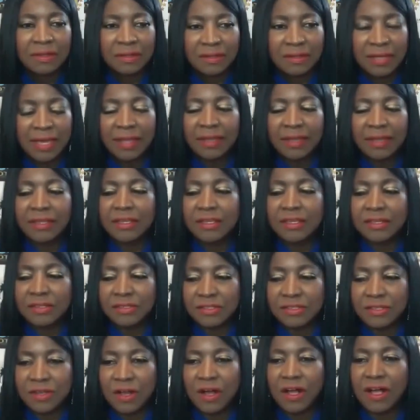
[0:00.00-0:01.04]
That is
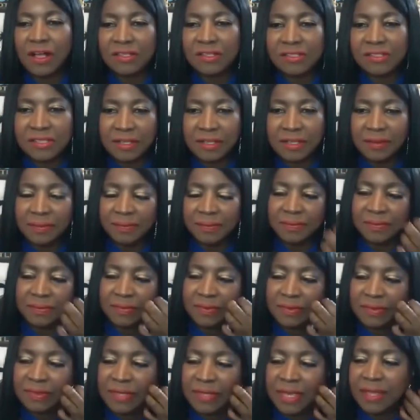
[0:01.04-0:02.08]
awesome.
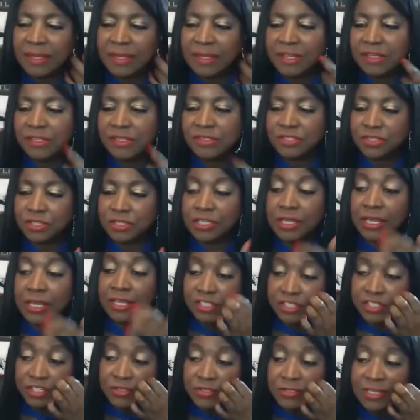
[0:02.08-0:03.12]
That is,
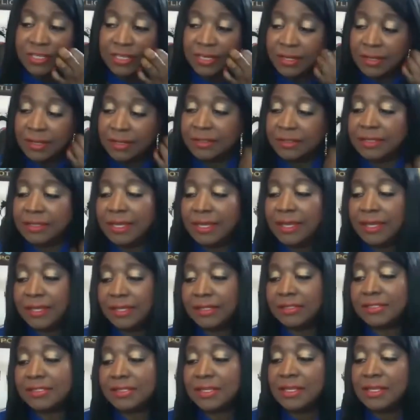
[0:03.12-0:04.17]
yes, you did.
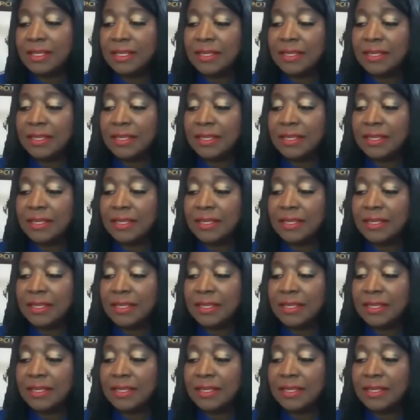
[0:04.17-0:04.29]
Yes.